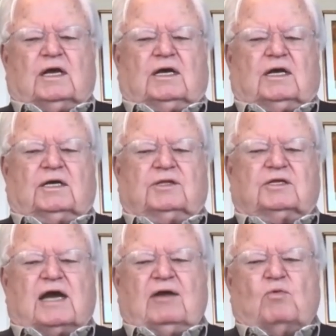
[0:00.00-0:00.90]
the
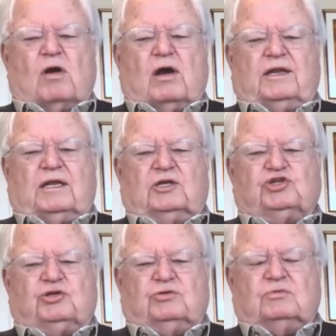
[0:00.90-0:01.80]
Taiwan
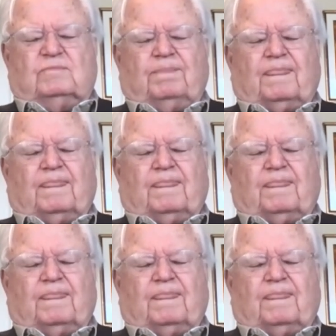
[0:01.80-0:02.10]
issue,